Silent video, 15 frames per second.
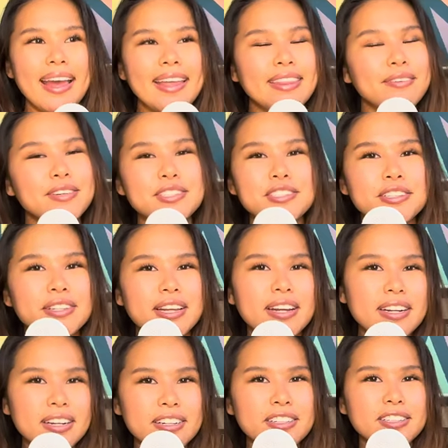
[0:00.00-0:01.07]
And then once you're
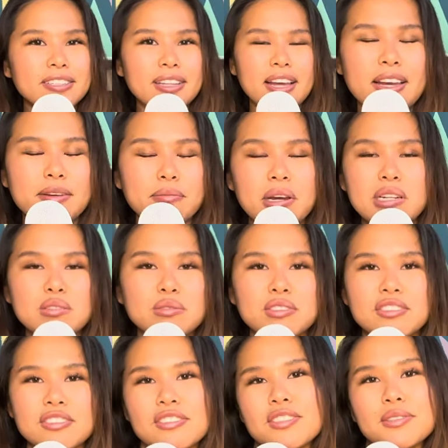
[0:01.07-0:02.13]
there, you're like, might as well
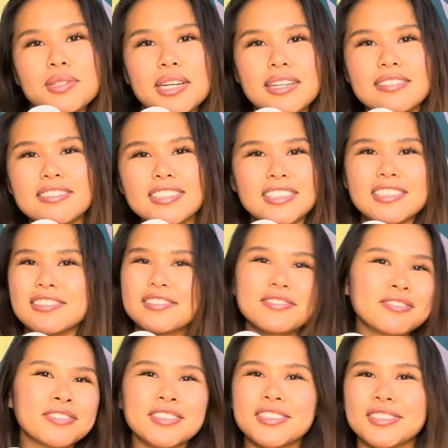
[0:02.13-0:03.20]
just do it. So
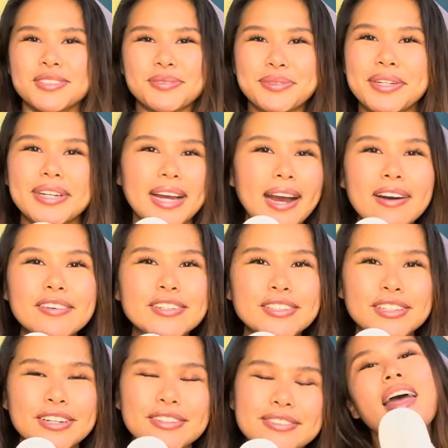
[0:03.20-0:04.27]
you just work out, you
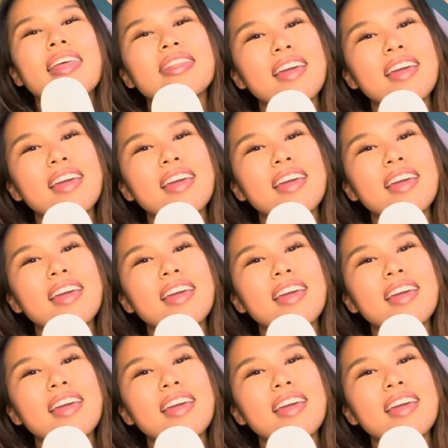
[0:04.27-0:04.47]
know?